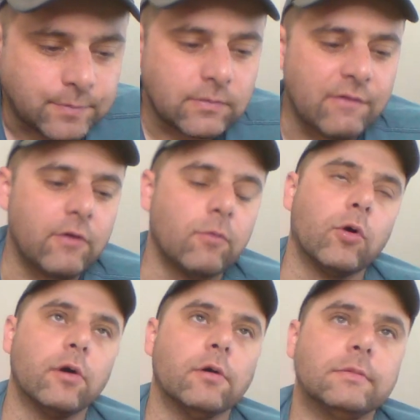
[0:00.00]
Favorite
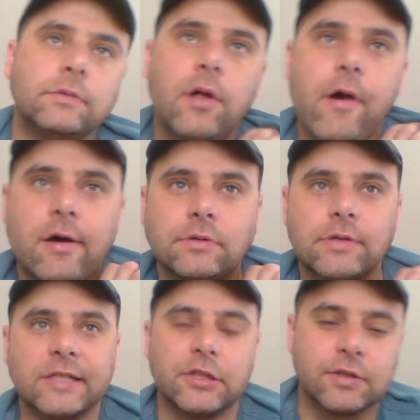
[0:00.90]
word.
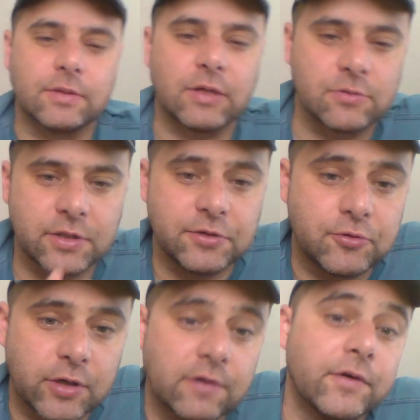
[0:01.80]
Actually, sometimes when I do
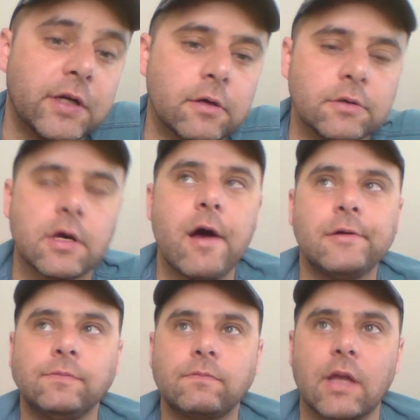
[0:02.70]
trigger videos,
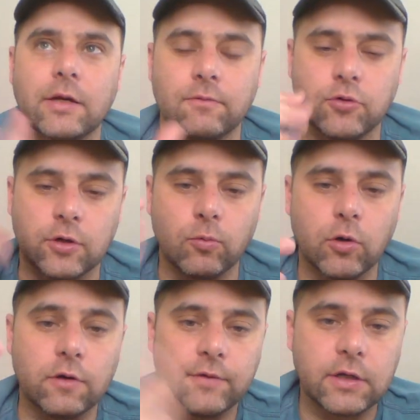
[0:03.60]
like trigger
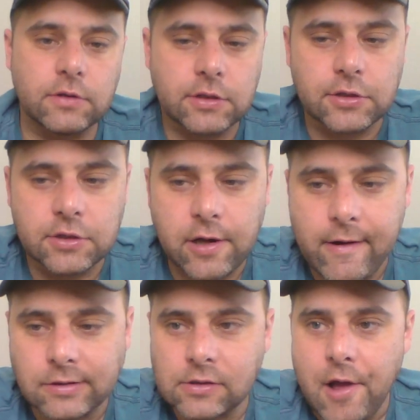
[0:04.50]
word videos, I should say,
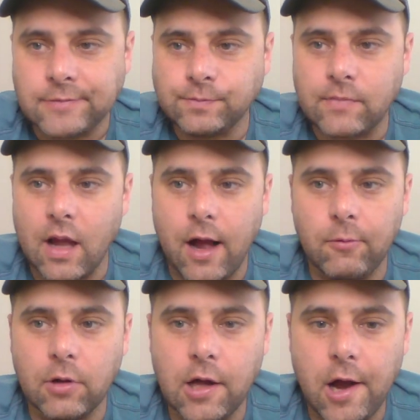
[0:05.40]
I
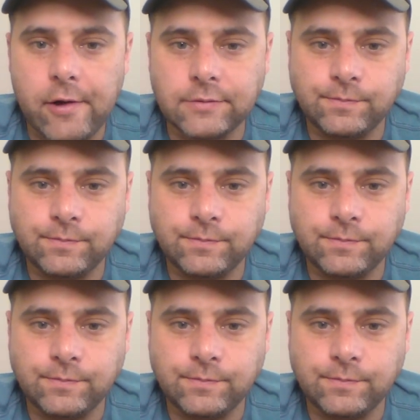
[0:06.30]
will uh,